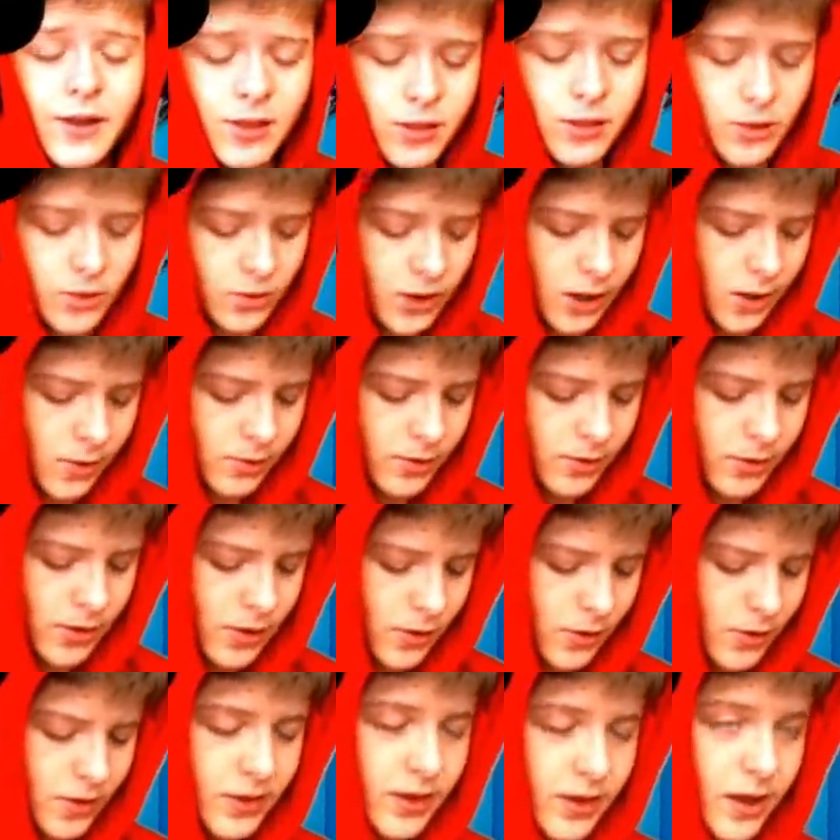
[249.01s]
to go
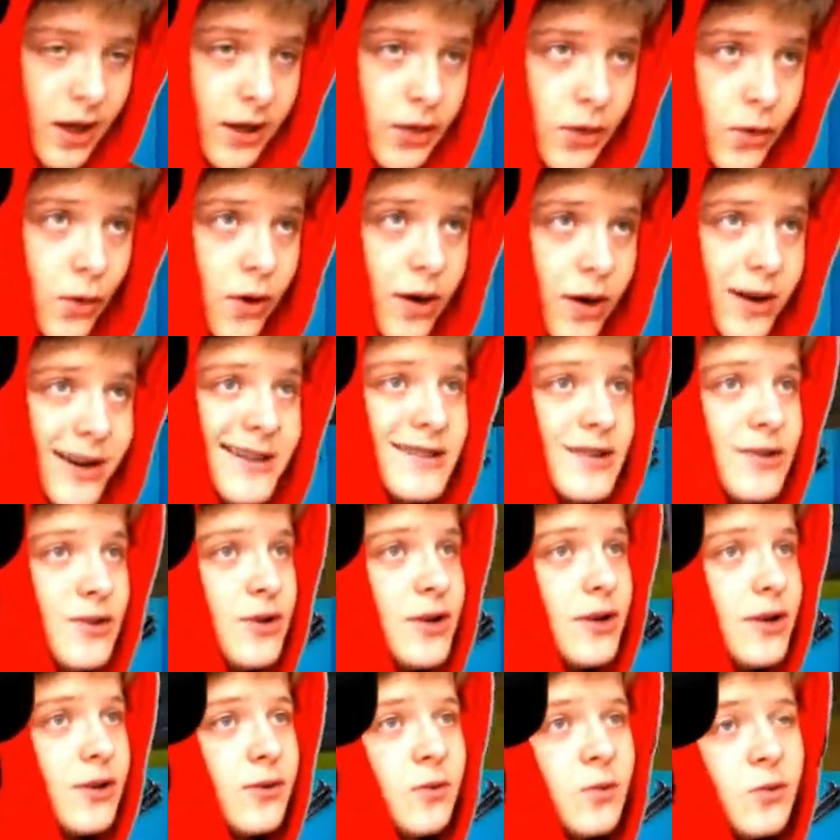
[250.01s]
to the Authority, so you
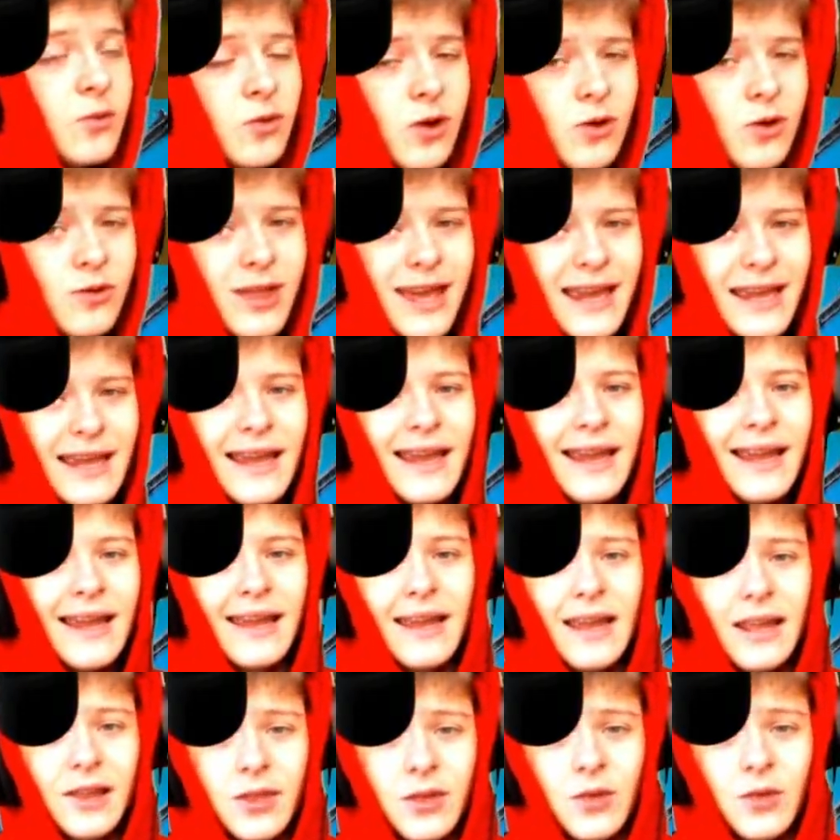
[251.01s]
can rotate
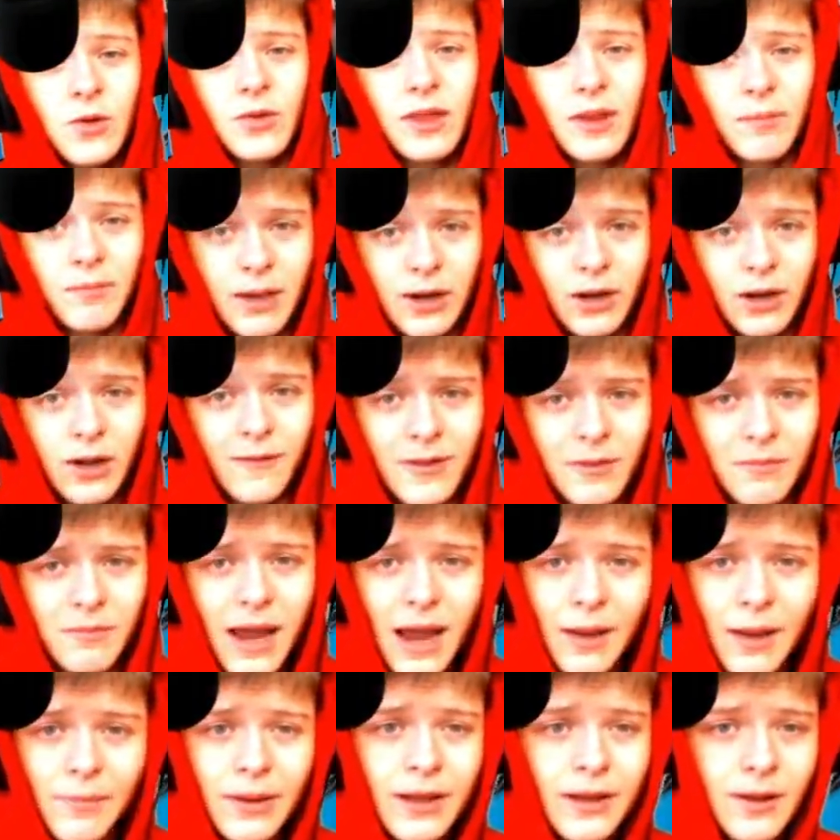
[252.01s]
into the middle of the
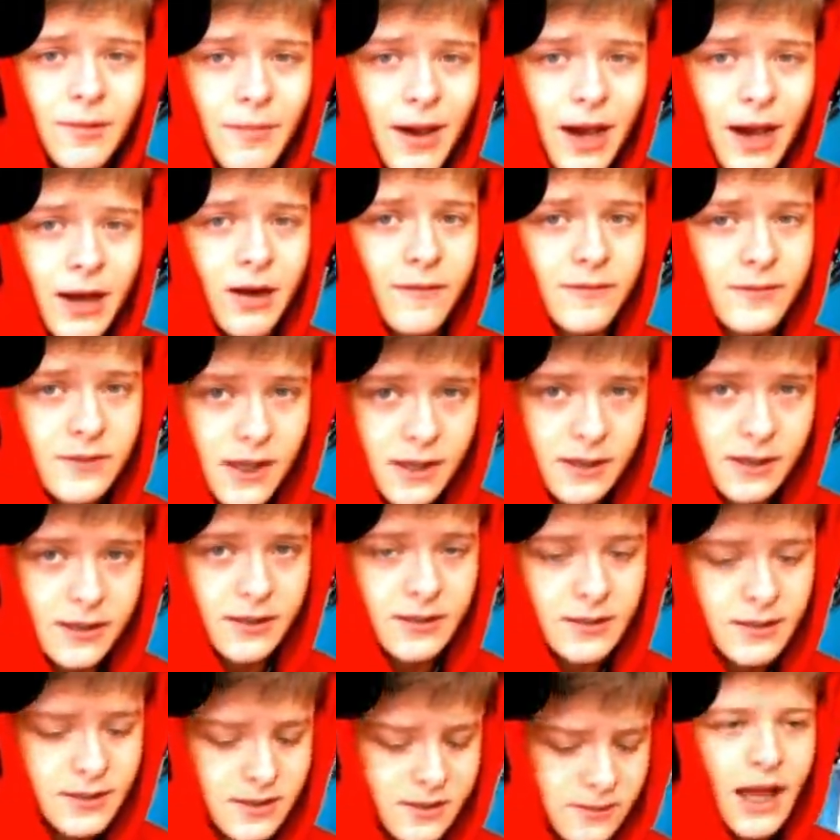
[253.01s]
map in a matter of
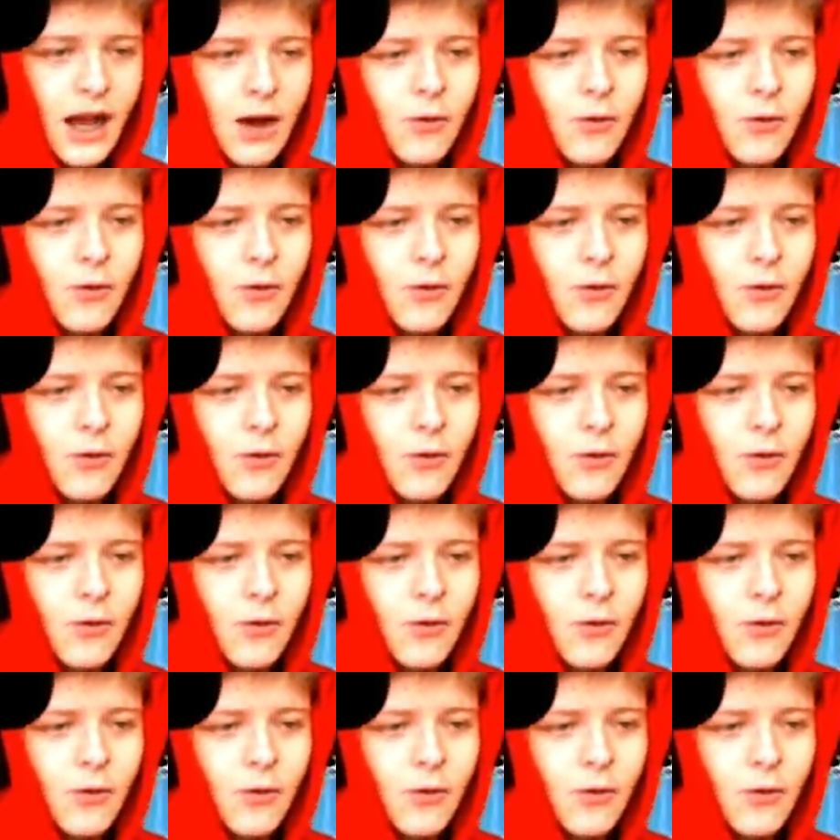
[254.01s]
seconds.